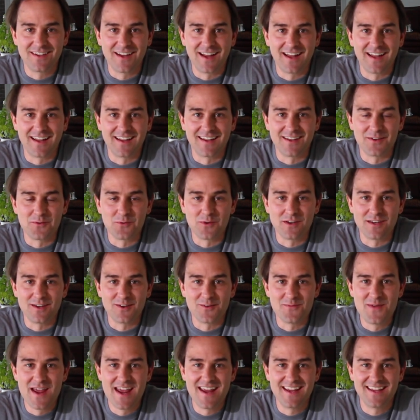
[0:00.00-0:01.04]
when
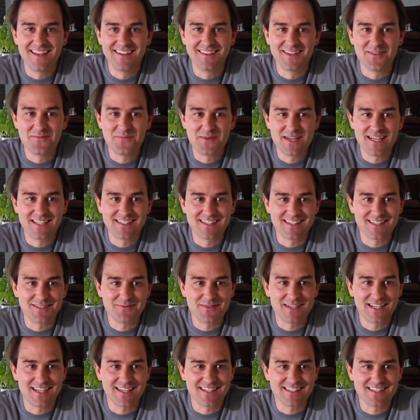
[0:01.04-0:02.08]
you're making the pizzas
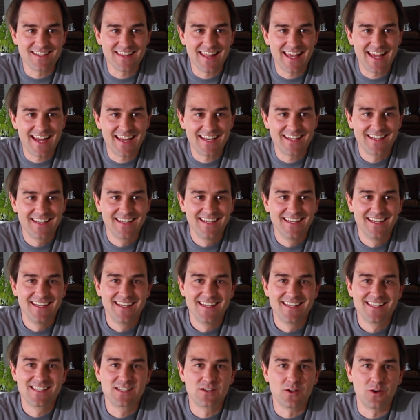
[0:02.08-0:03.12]
because of that.
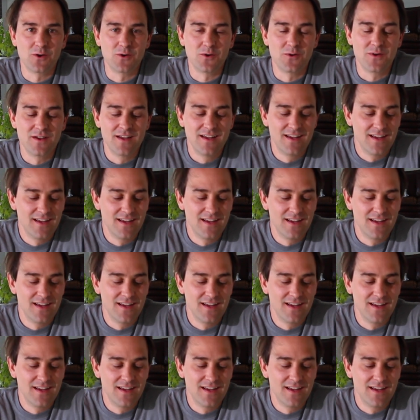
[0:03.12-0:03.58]
So